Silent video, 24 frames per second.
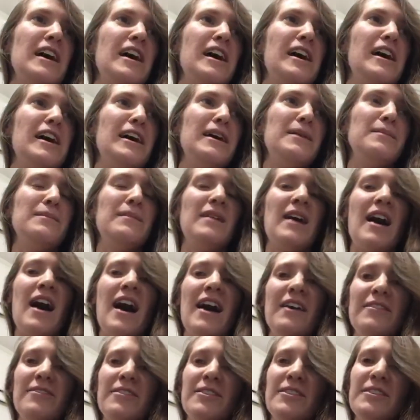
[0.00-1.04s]
Um,
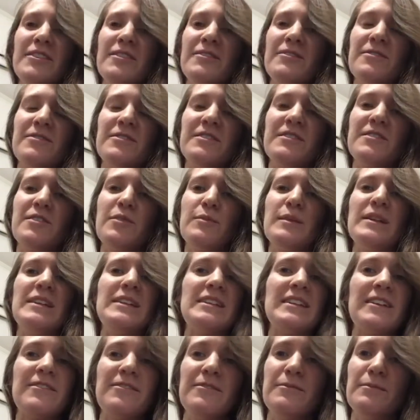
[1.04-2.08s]
I've heard of so
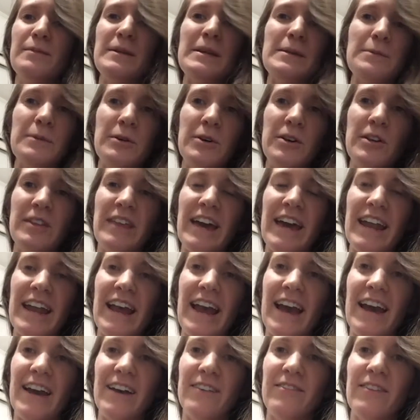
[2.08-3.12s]
many different people that
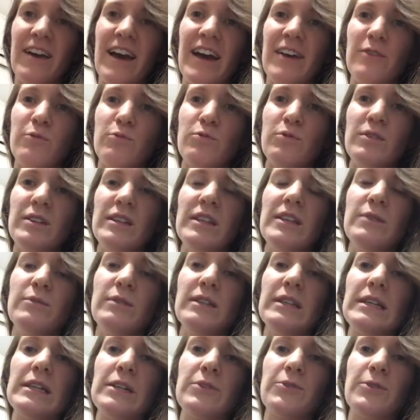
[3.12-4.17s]
have had really,
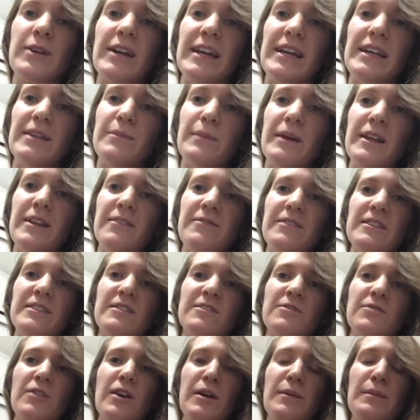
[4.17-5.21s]
really great
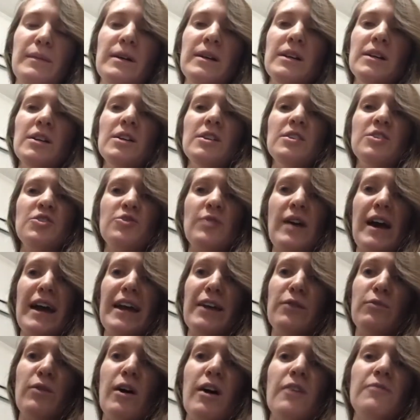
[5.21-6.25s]
benefits from
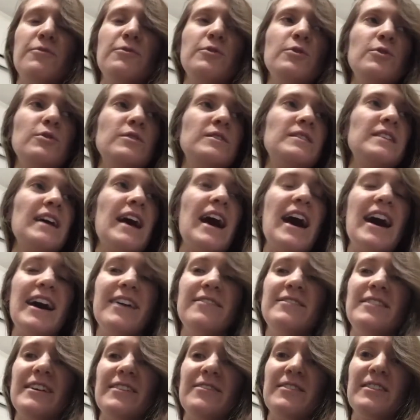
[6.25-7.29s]
trying raw foods.
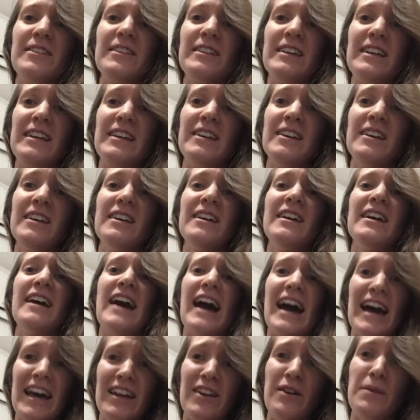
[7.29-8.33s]
I've definitely
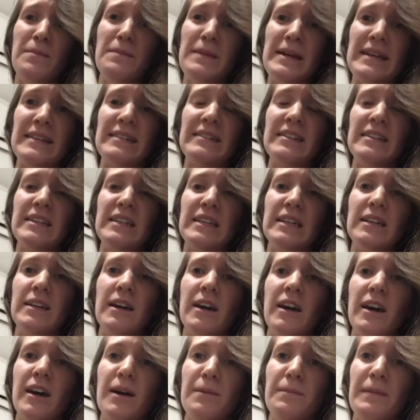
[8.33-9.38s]
had amazing
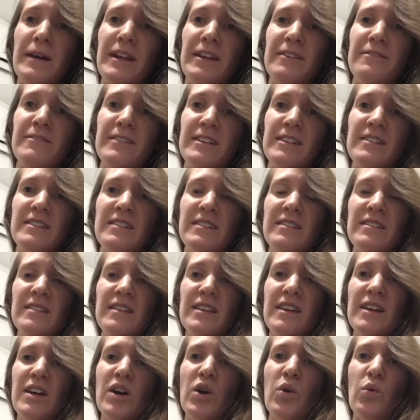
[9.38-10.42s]
uh, benefits
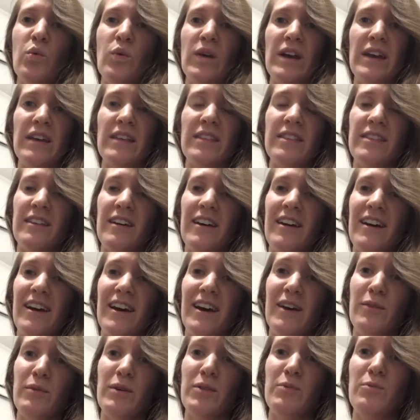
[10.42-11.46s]
with
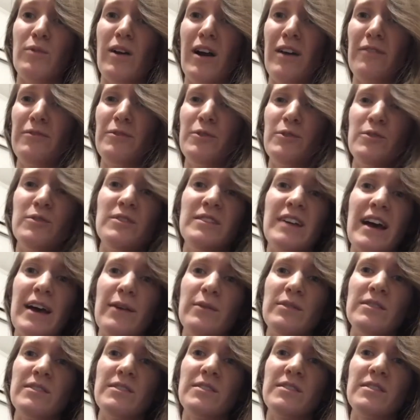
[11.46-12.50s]
uh, with raw foods.
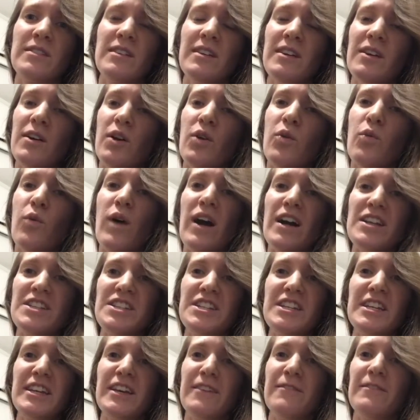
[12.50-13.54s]
I was
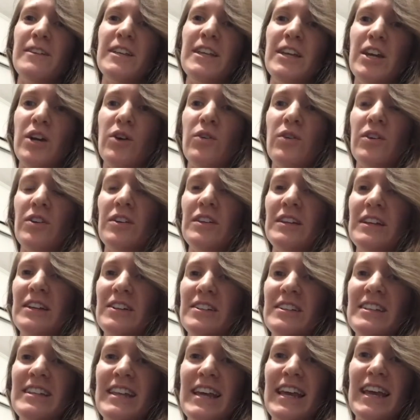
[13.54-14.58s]
watching a video
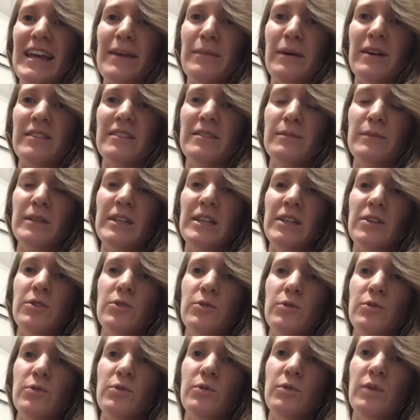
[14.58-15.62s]
earlier today about somebody
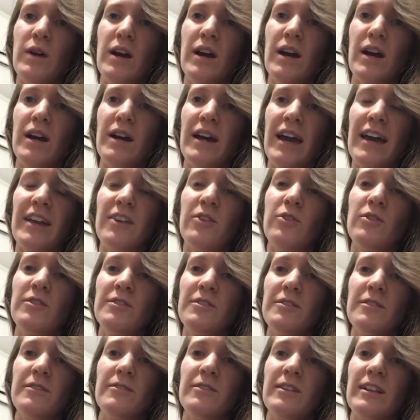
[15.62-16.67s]
who uh, had
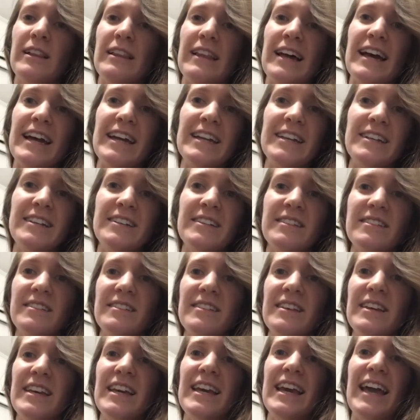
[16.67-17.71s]
ulcerative
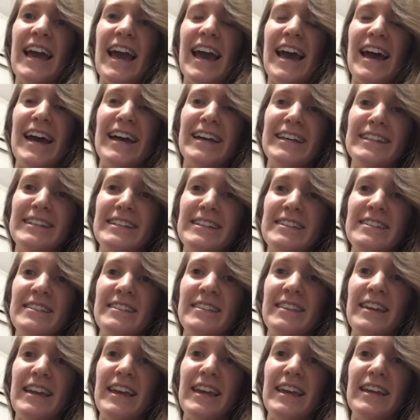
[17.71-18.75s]
colitis, and
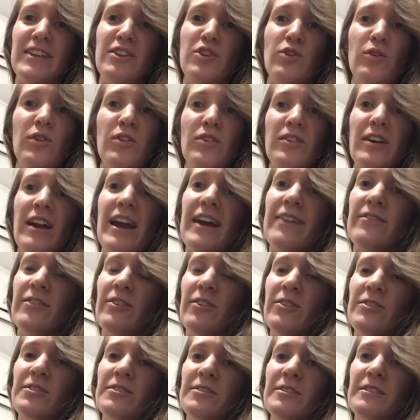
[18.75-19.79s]
they no longer have
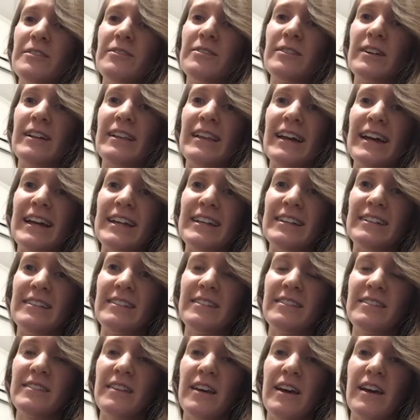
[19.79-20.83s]
ulcerative
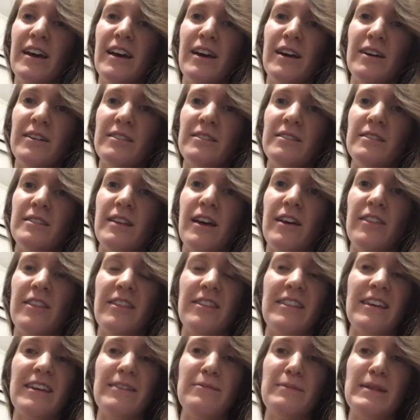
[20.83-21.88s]
colitis uh, now
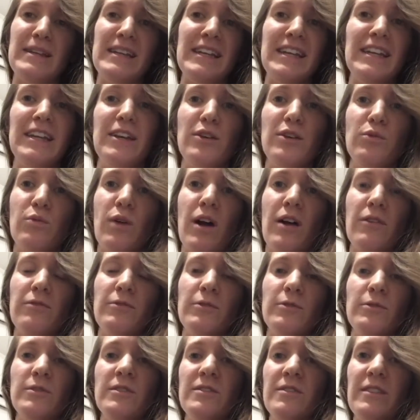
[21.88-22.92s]
that they've been eating raw
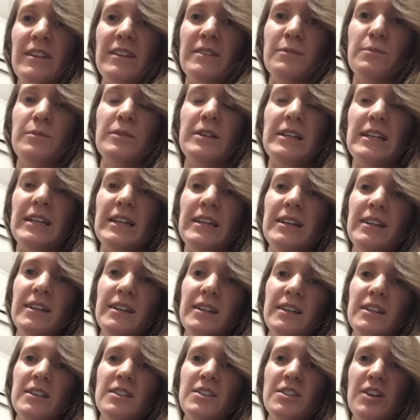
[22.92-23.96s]
foods. So that's pretty
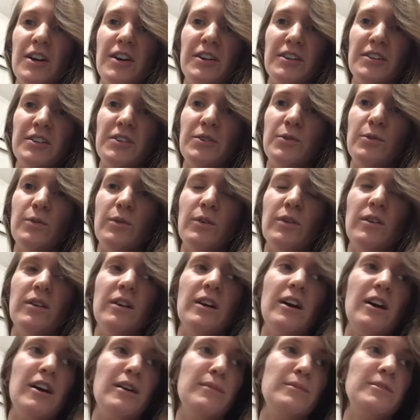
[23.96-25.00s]
darn
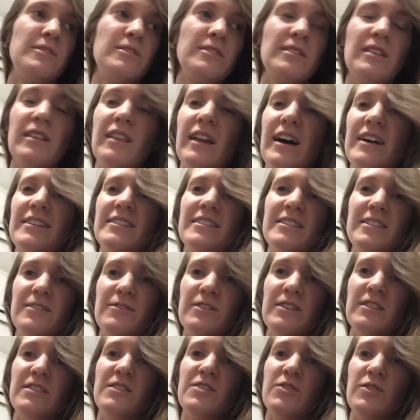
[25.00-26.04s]
cool. Um, there's lots of
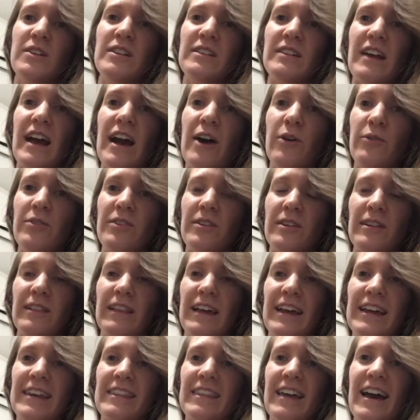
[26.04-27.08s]
different stories out there
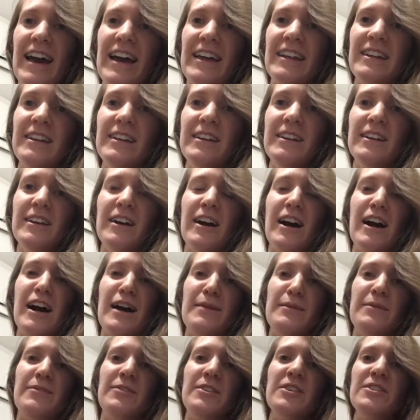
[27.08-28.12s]
like that.
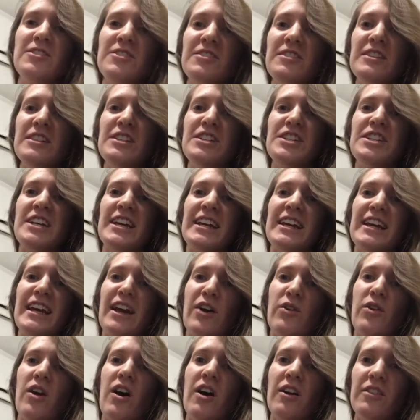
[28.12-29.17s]
Um, if you're interested in checking
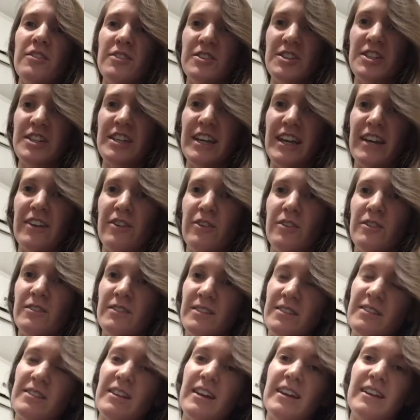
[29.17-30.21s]
out other
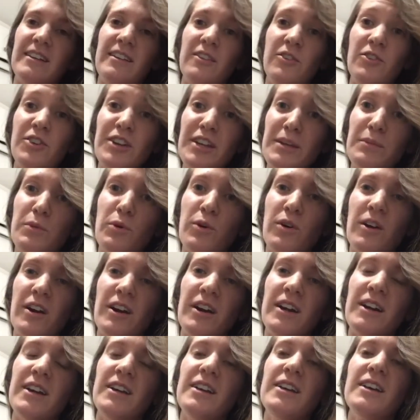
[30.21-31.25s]
channels and learning
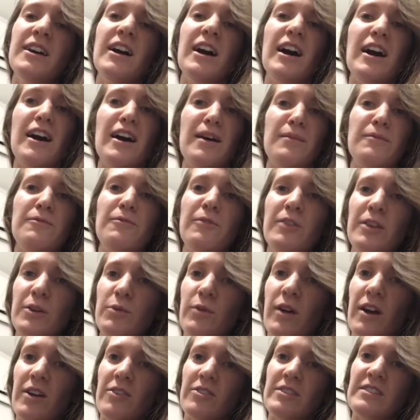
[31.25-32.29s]
more, um, Fully
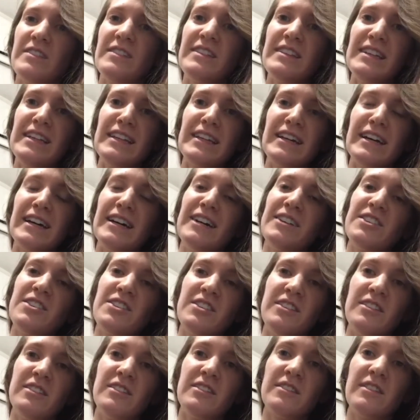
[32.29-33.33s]
Raw Christina,
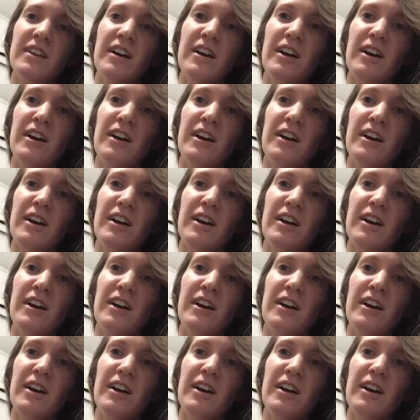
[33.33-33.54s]
she's